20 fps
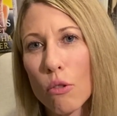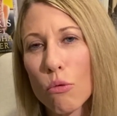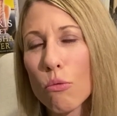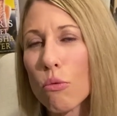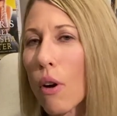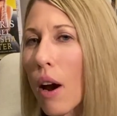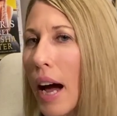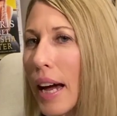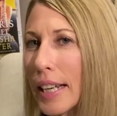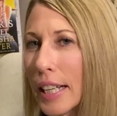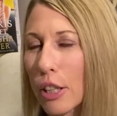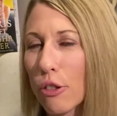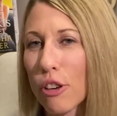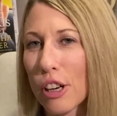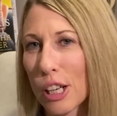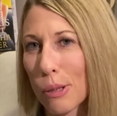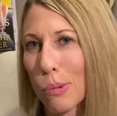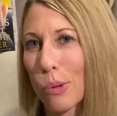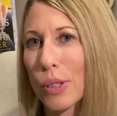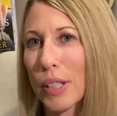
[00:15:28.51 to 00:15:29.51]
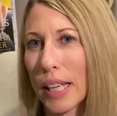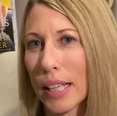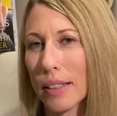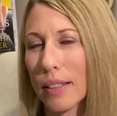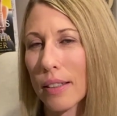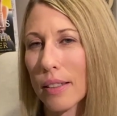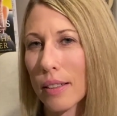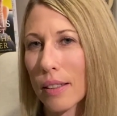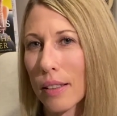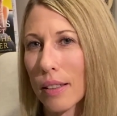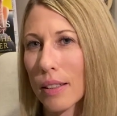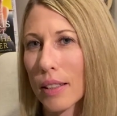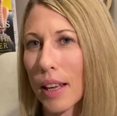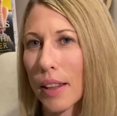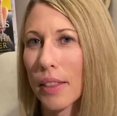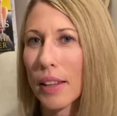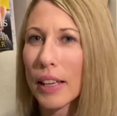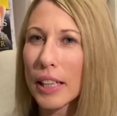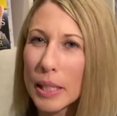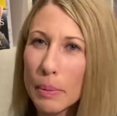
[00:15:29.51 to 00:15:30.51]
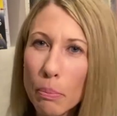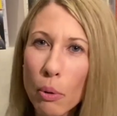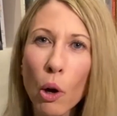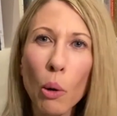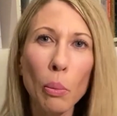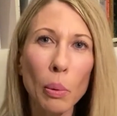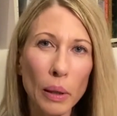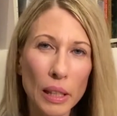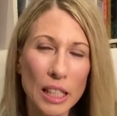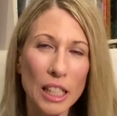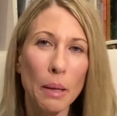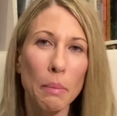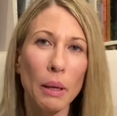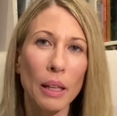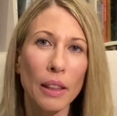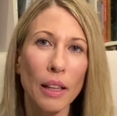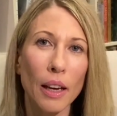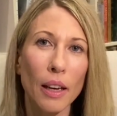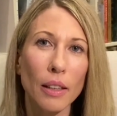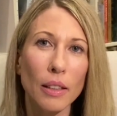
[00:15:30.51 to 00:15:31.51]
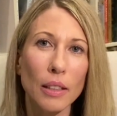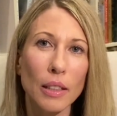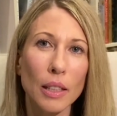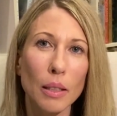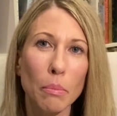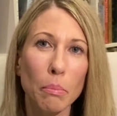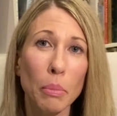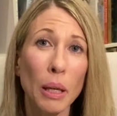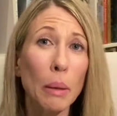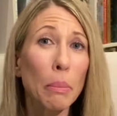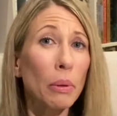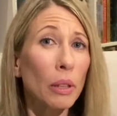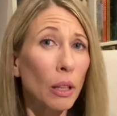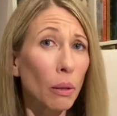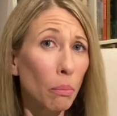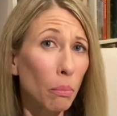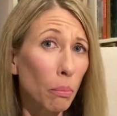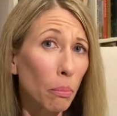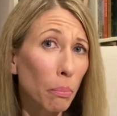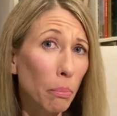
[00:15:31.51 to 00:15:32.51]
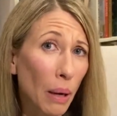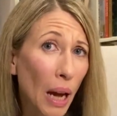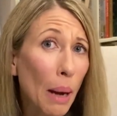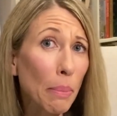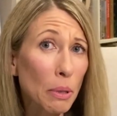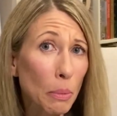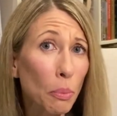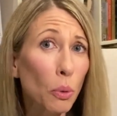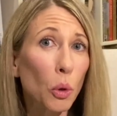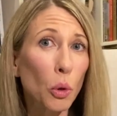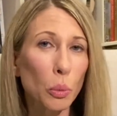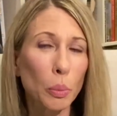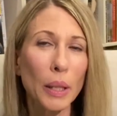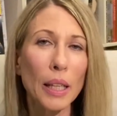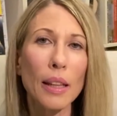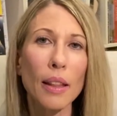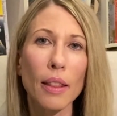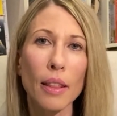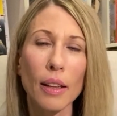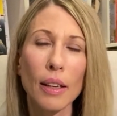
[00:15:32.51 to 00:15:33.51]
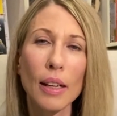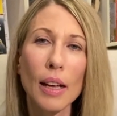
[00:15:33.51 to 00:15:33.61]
write incredible sentences I think is probably something that people are perhaps born with.